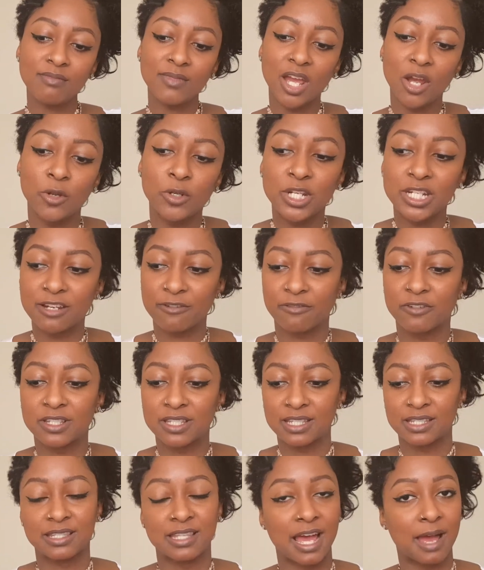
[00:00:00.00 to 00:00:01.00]
Only
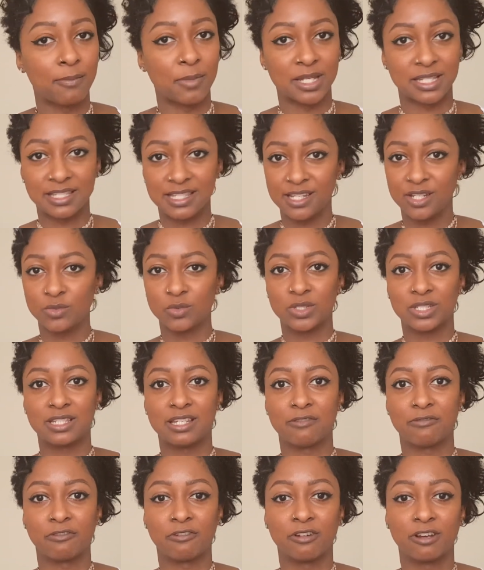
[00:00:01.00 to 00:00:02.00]
difference is that my scene was
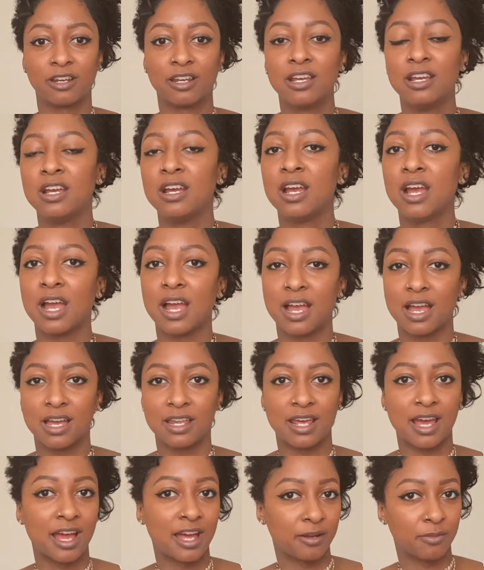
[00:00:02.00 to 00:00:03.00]
different
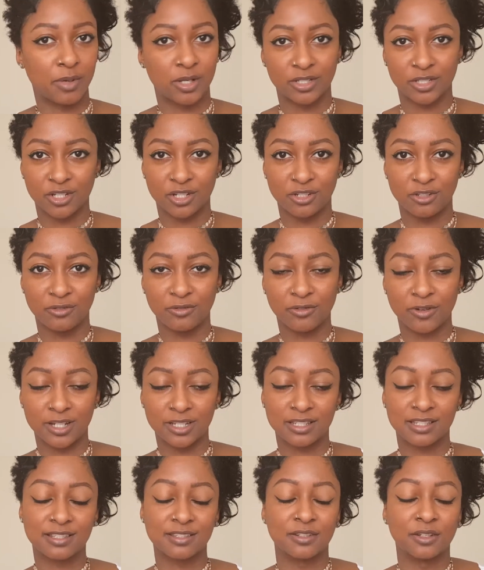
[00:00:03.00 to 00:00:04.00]
and I had a bunch of new
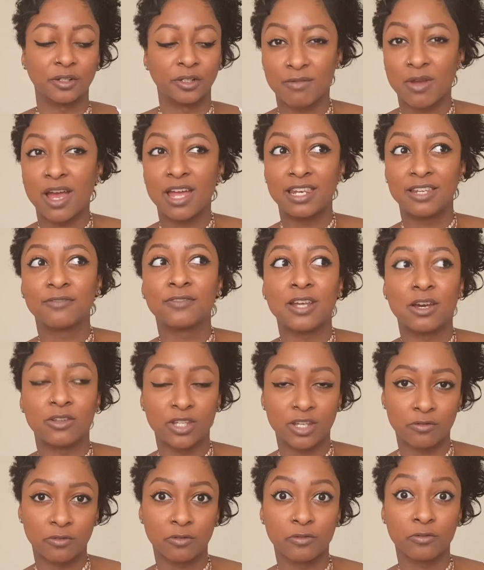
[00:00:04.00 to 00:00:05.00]
friends. I lived out
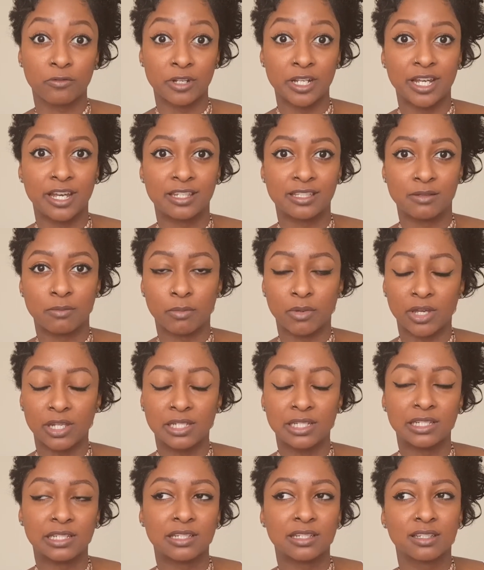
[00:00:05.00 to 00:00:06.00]
there for 3 years in
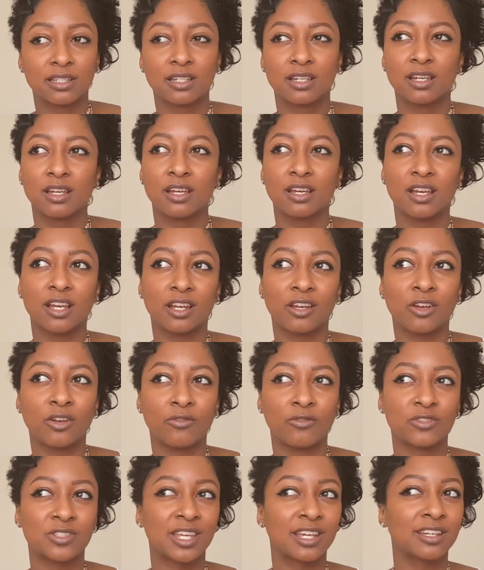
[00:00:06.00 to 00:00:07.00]
Berlin.
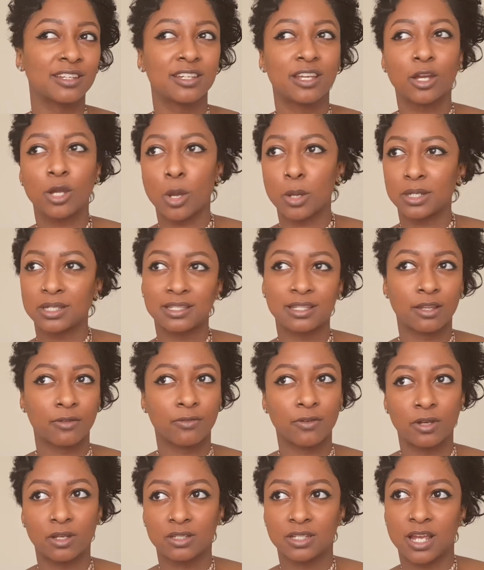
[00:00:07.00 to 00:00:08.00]
Second year going into the
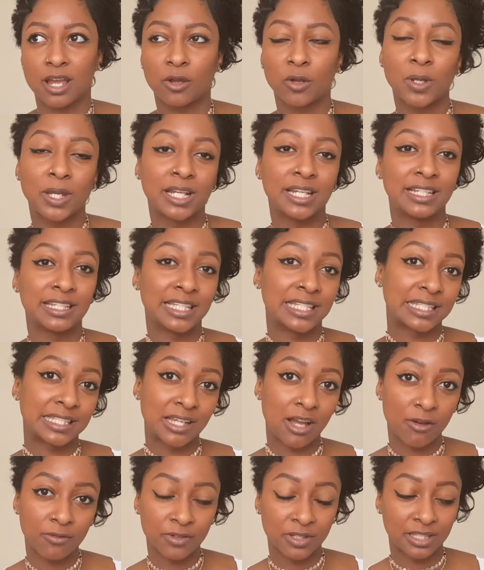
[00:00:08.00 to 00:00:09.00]
third year, I quickly
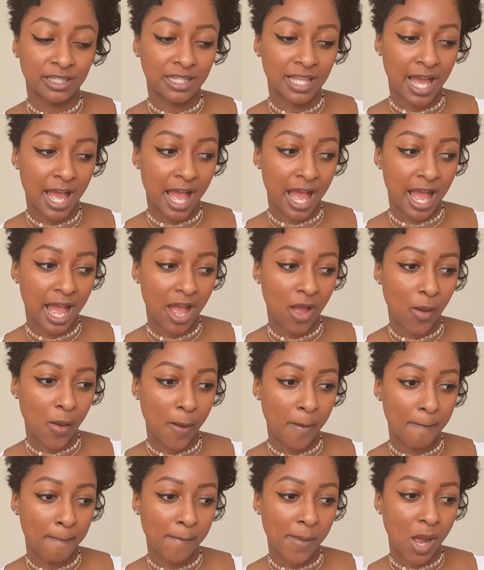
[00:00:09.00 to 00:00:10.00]
discovered that
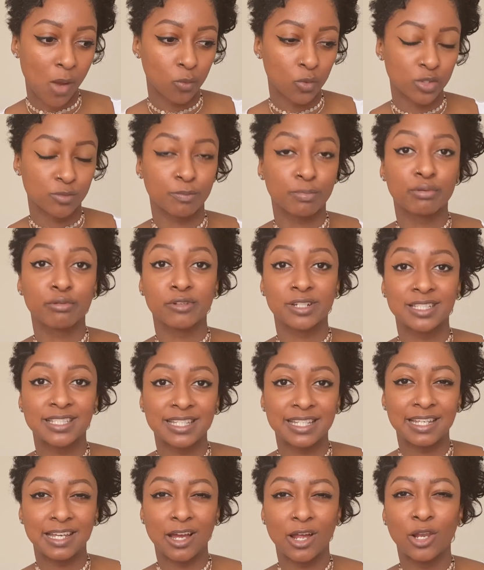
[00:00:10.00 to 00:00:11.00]
I was
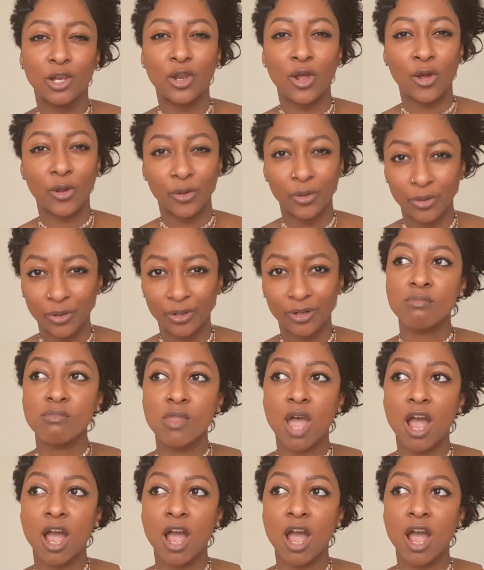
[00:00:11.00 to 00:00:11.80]
pretty alone.